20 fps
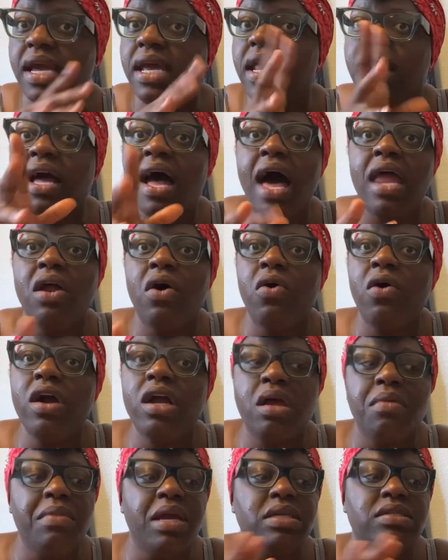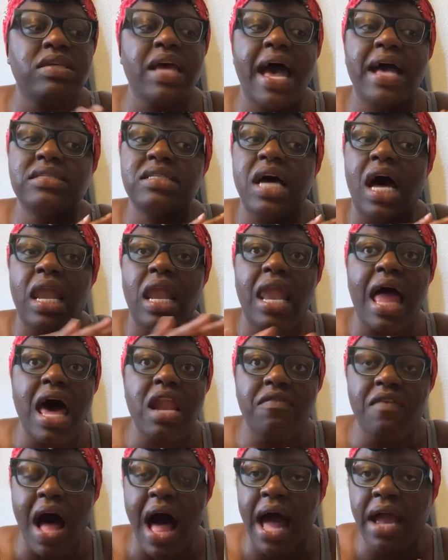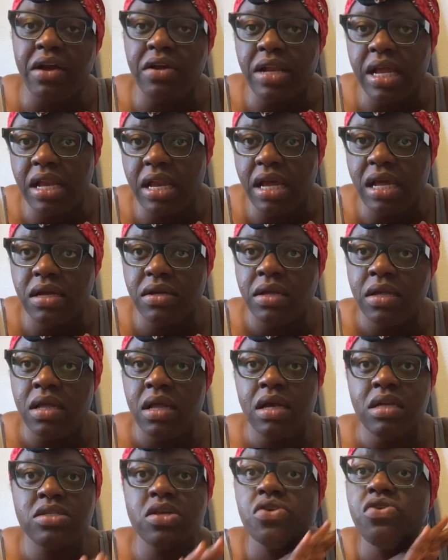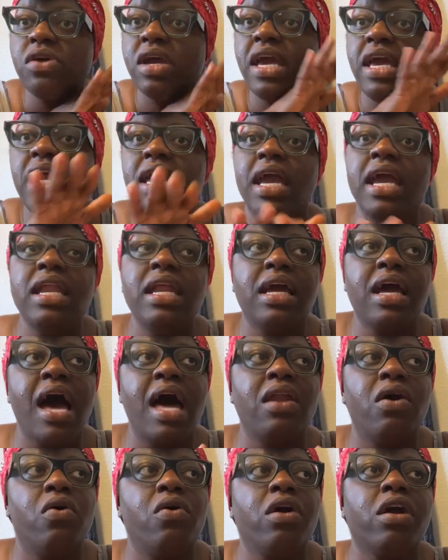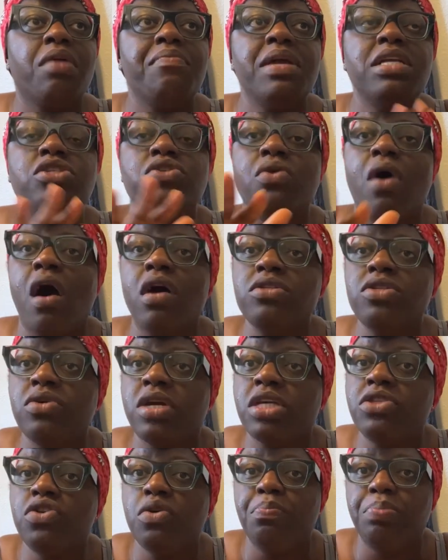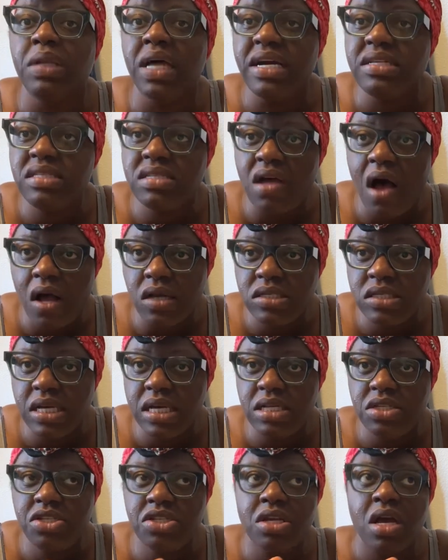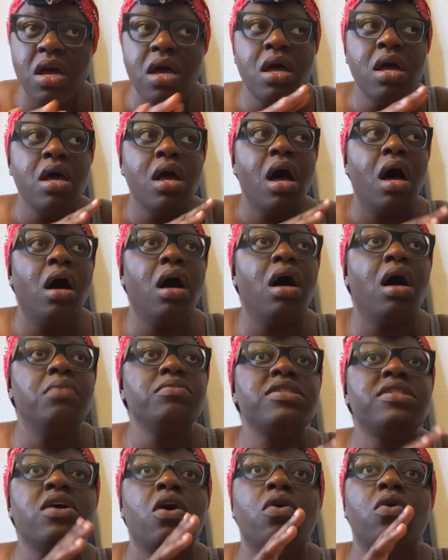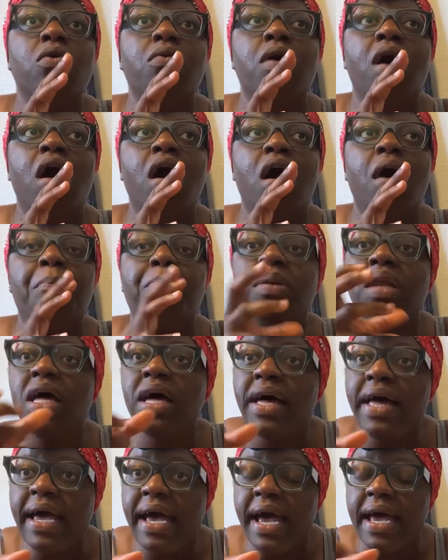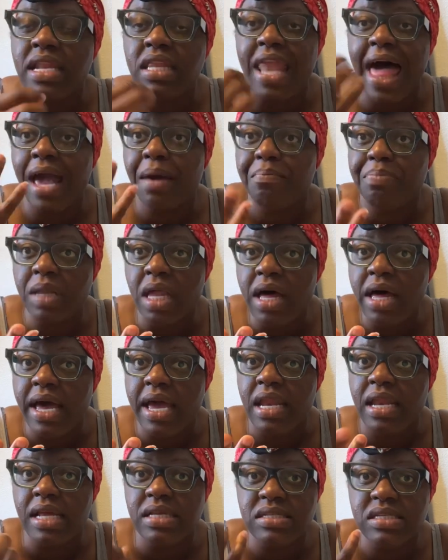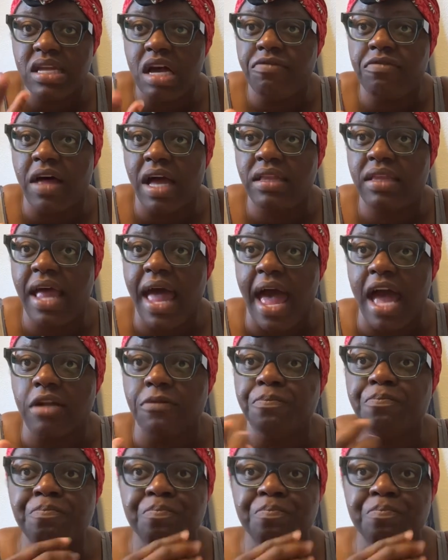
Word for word: Any kind of organ meats has a lot of iron in it. So you can eat any kind of organ meats. You also could do blood sausage. Um, so uh, blood, like blood and stuff like that.